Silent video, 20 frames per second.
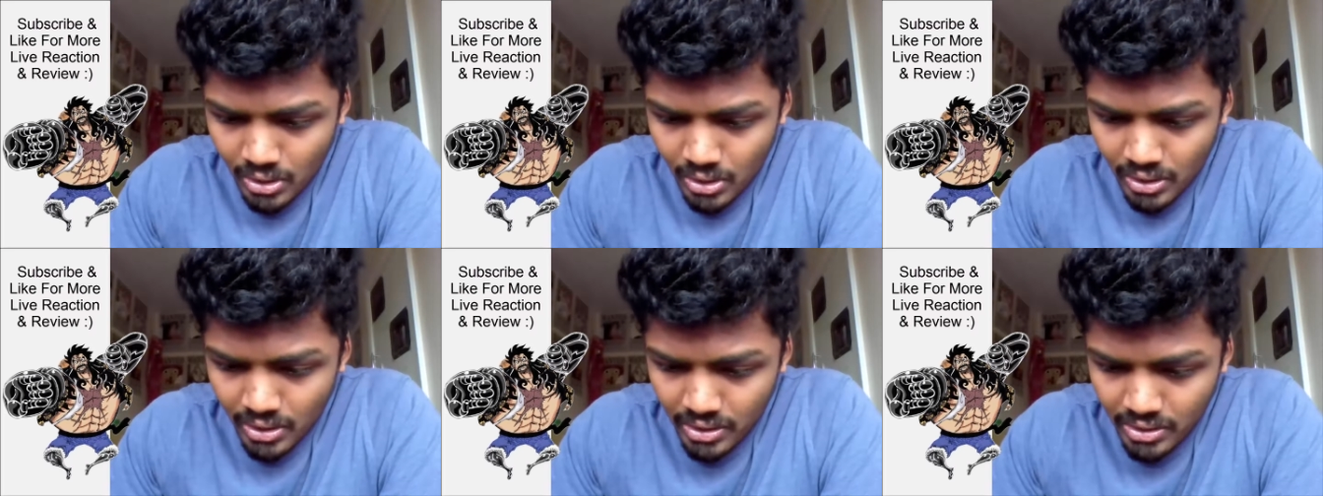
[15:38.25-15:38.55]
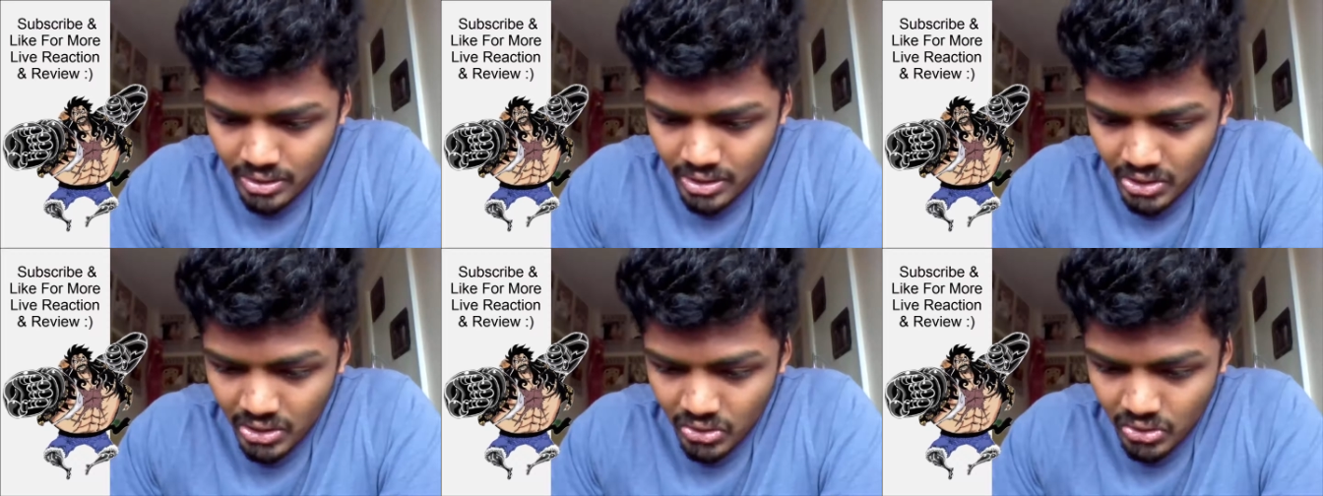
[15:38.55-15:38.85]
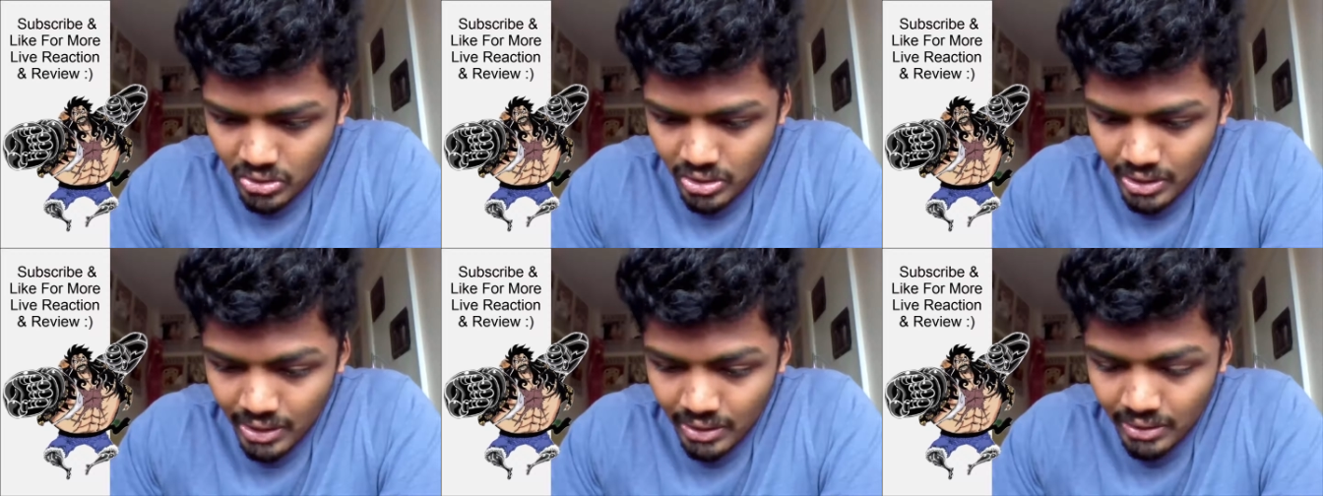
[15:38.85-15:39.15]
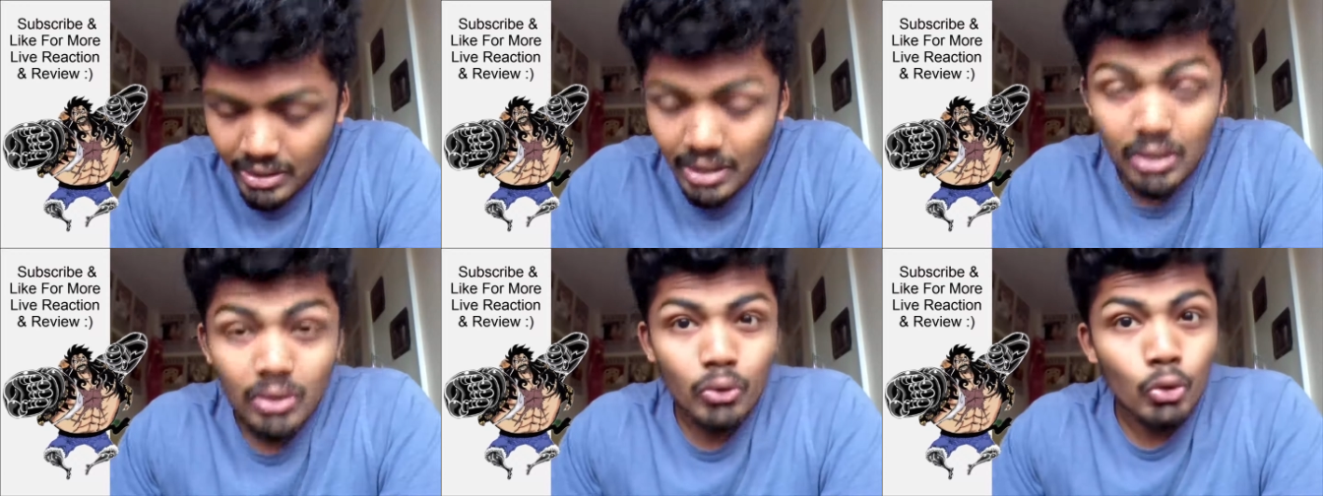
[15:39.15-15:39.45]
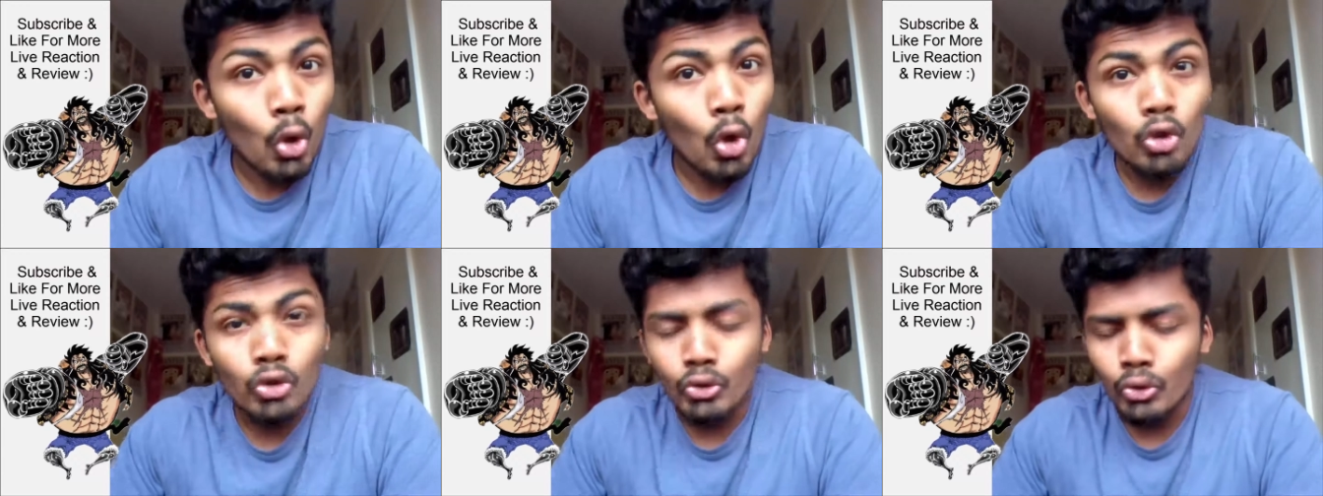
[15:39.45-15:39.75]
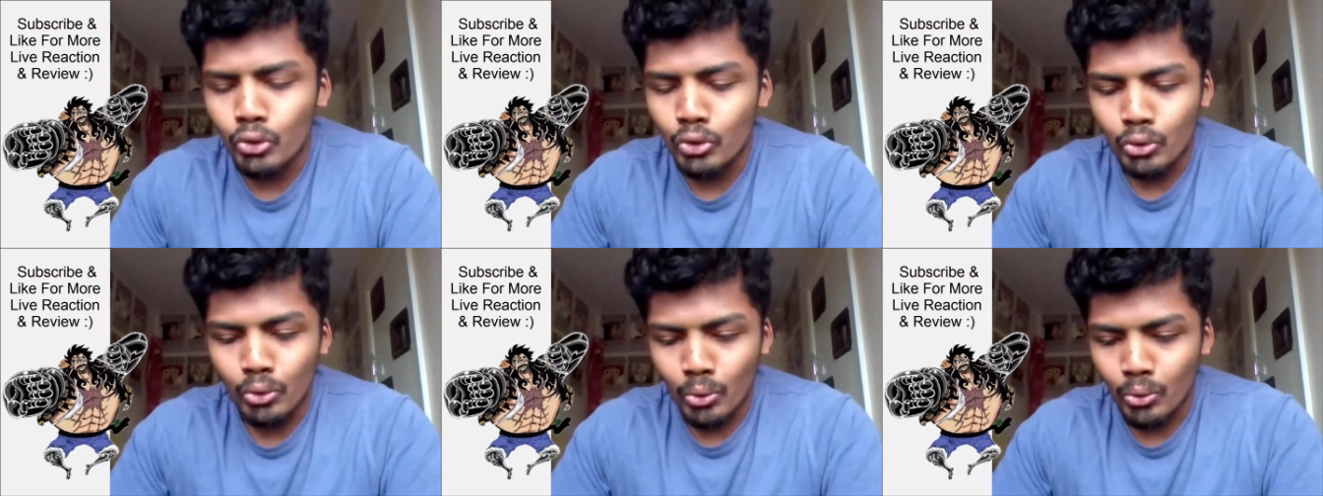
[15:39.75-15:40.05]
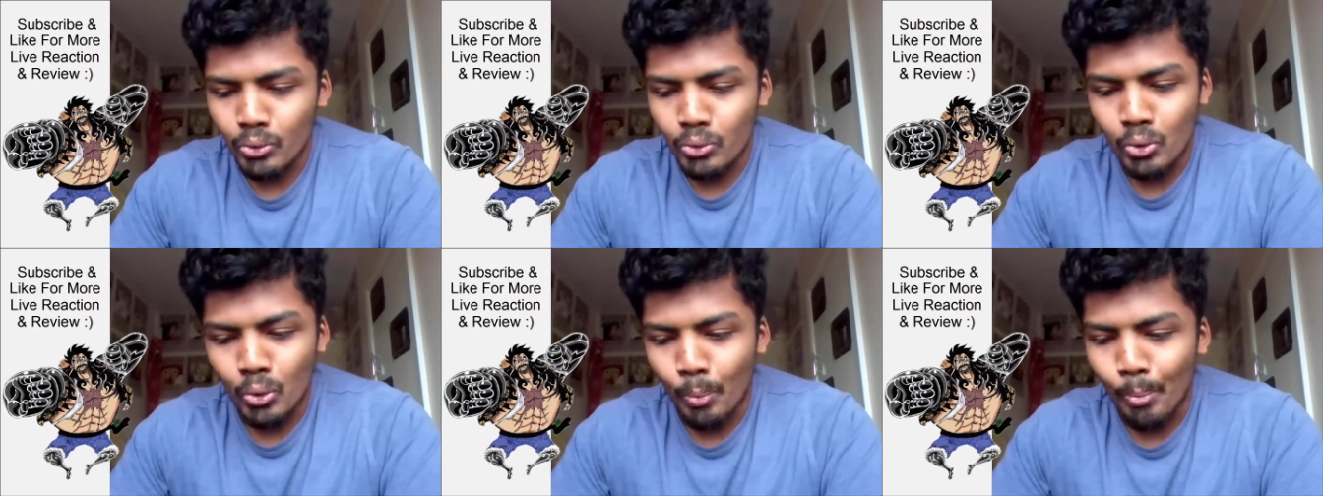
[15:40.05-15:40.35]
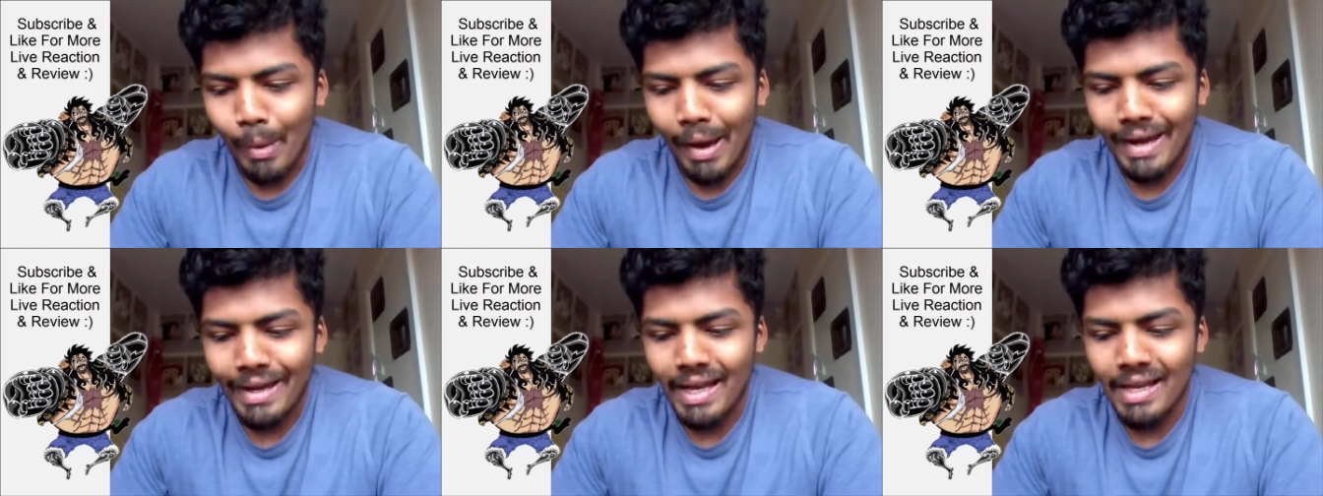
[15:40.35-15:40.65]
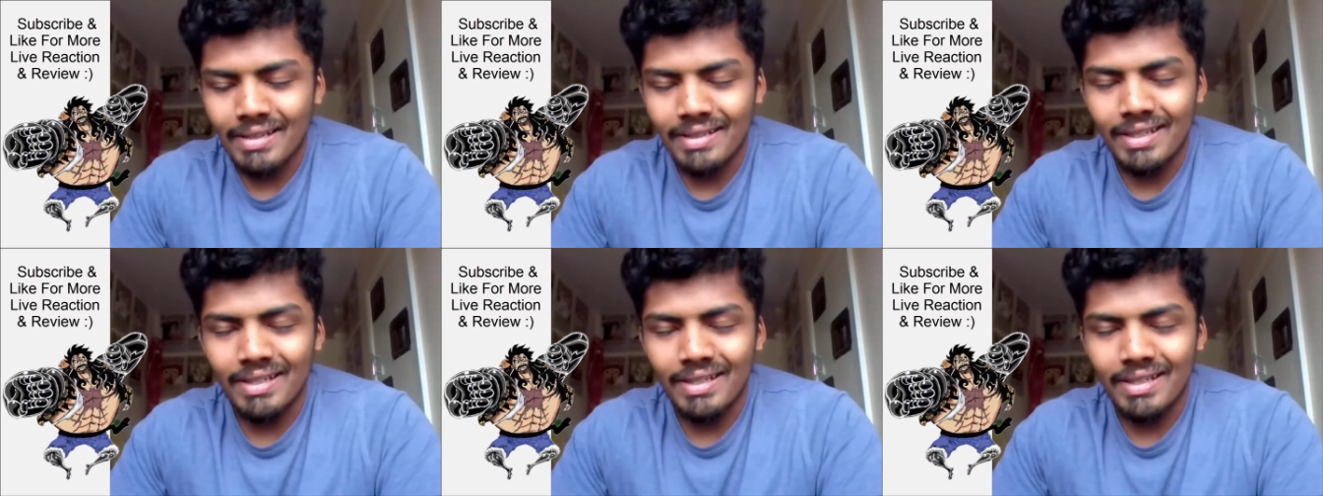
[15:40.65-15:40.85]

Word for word: he's just chilling there Dogtooth look too badass